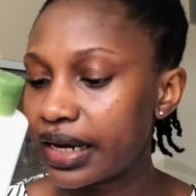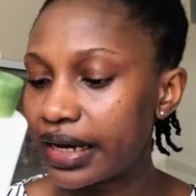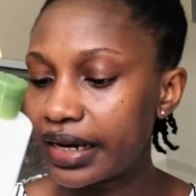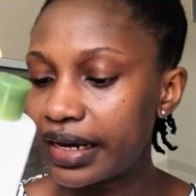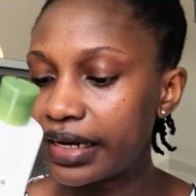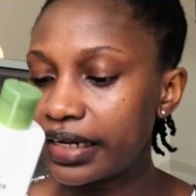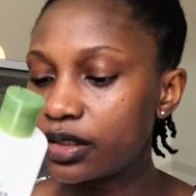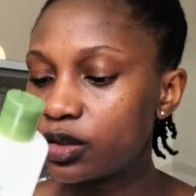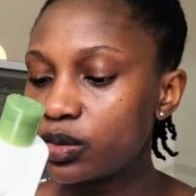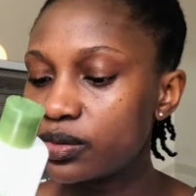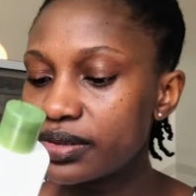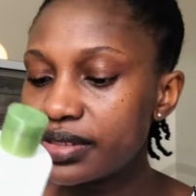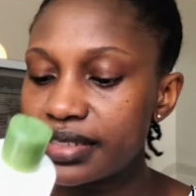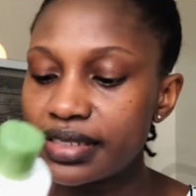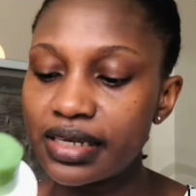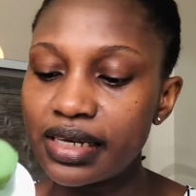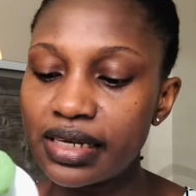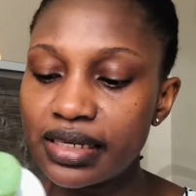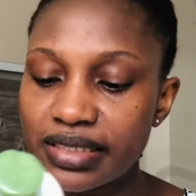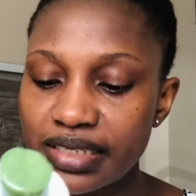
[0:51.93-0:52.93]
I don't
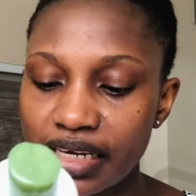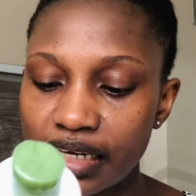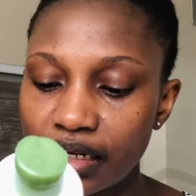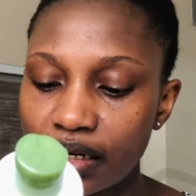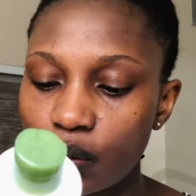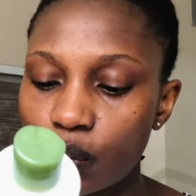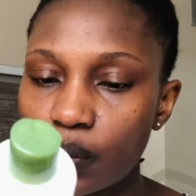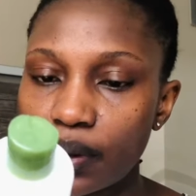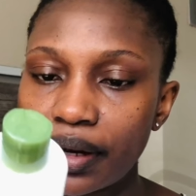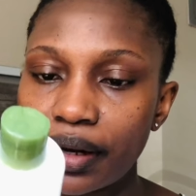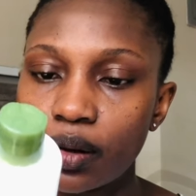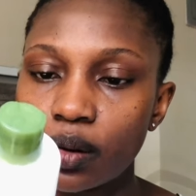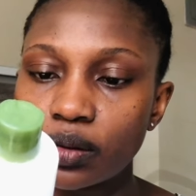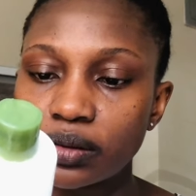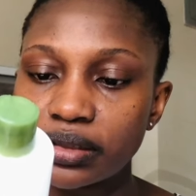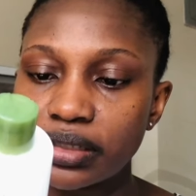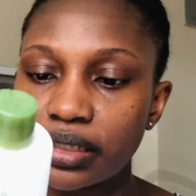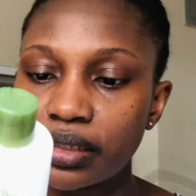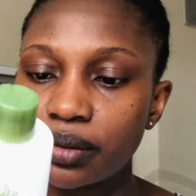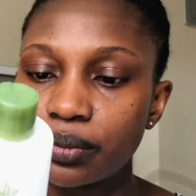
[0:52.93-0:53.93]
see it anywhere
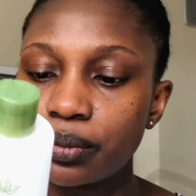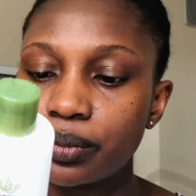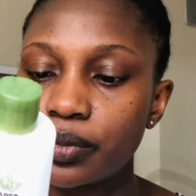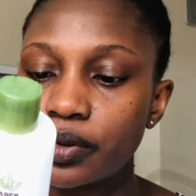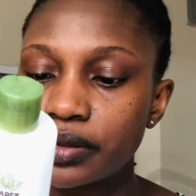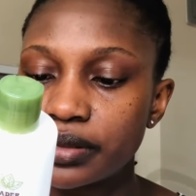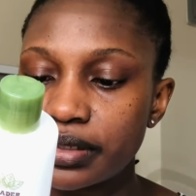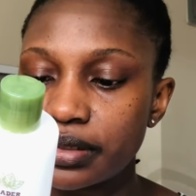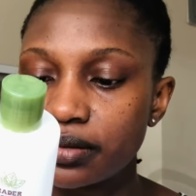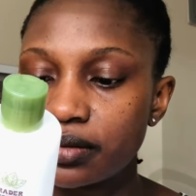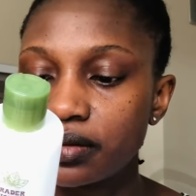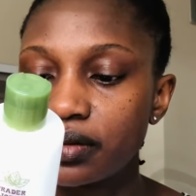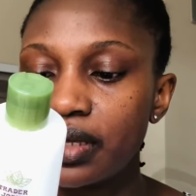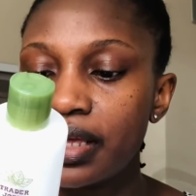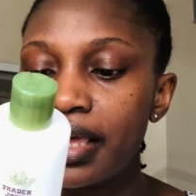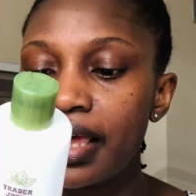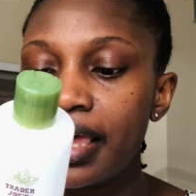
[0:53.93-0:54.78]
on the bottle,